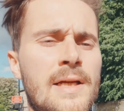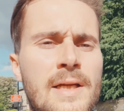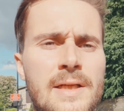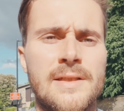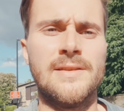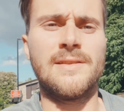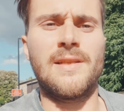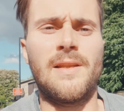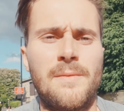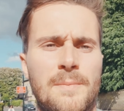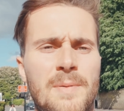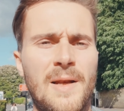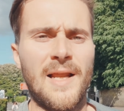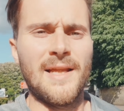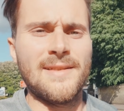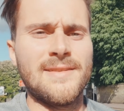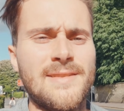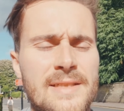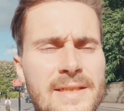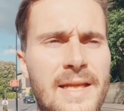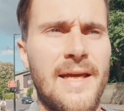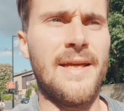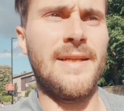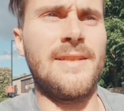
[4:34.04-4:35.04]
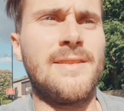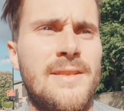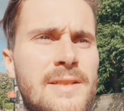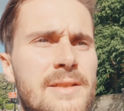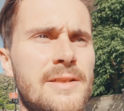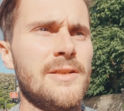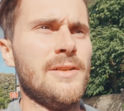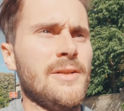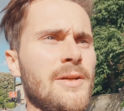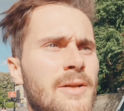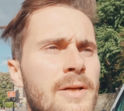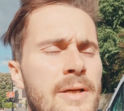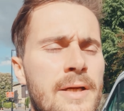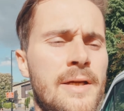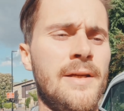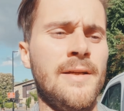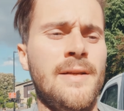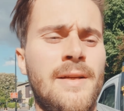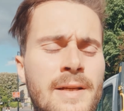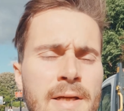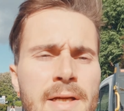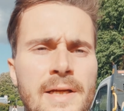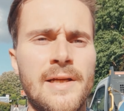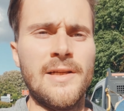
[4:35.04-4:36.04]
So the plan today is to do
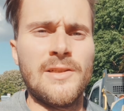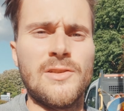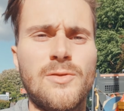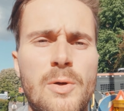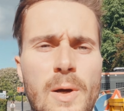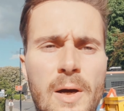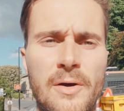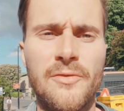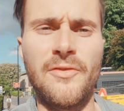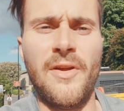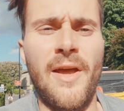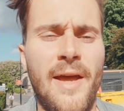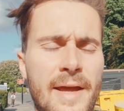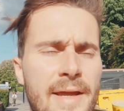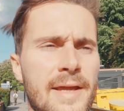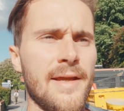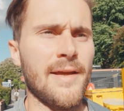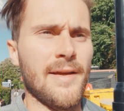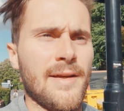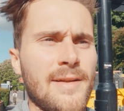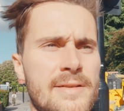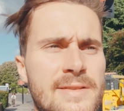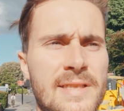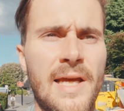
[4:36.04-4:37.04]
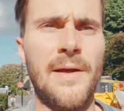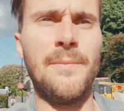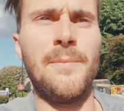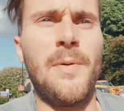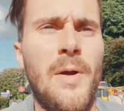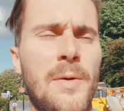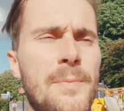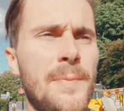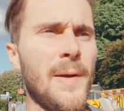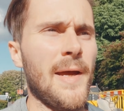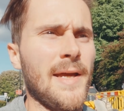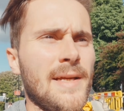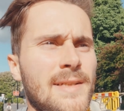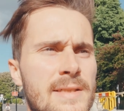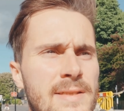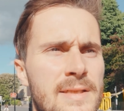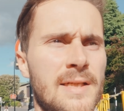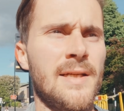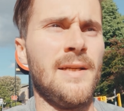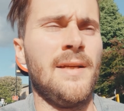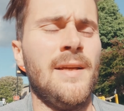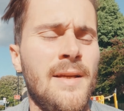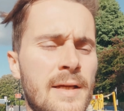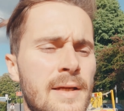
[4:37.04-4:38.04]
12k at a tempo pace,
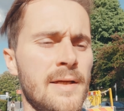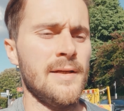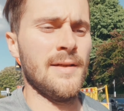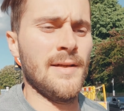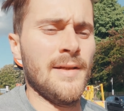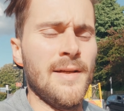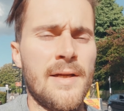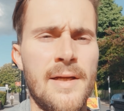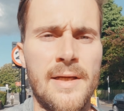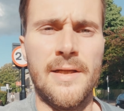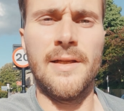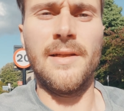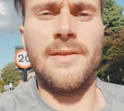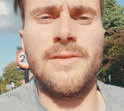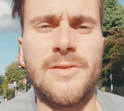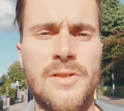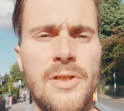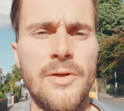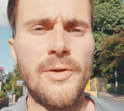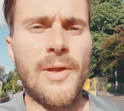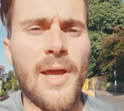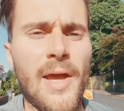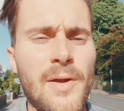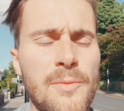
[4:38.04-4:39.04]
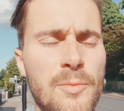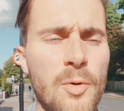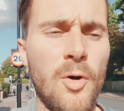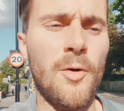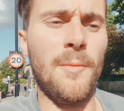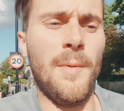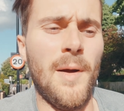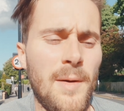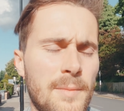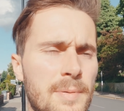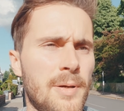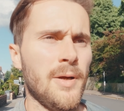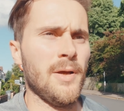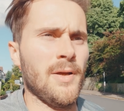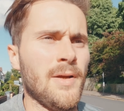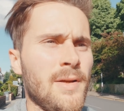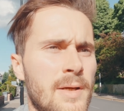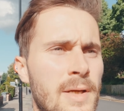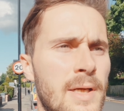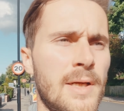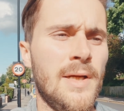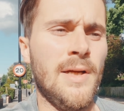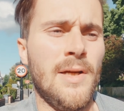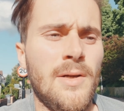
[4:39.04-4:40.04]
2k warm up,
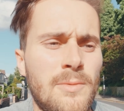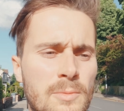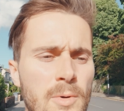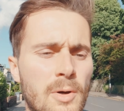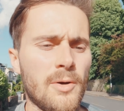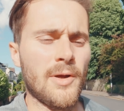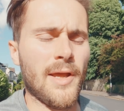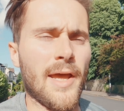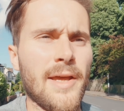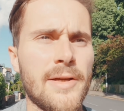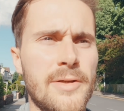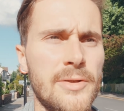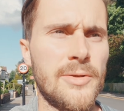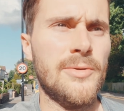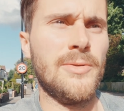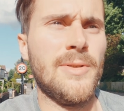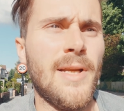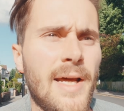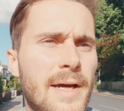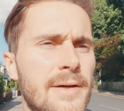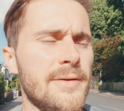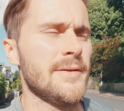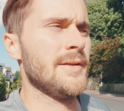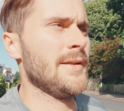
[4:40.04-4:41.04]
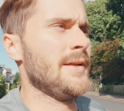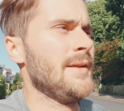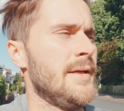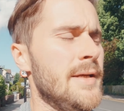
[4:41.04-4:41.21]
1k cool down.